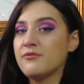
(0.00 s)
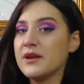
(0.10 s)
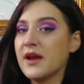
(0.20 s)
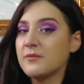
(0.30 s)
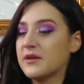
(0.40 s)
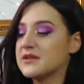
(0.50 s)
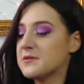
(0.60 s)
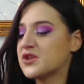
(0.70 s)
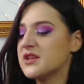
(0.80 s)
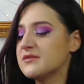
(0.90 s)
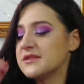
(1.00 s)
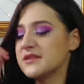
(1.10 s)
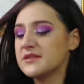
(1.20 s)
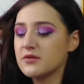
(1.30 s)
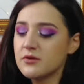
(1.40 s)
really happy. Especially to
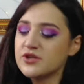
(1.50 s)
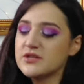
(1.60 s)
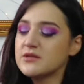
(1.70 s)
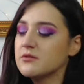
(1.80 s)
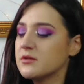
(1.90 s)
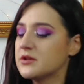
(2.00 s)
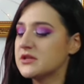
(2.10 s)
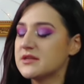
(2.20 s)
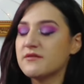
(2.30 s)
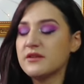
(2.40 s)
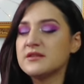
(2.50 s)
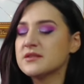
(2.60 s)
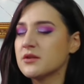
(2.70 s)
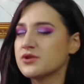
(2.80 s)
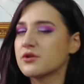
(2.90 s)
see Zoology. Zoology is
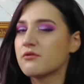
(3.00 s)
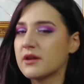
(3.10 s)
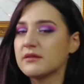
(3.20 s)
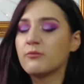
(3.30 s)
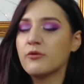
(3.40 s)
such a great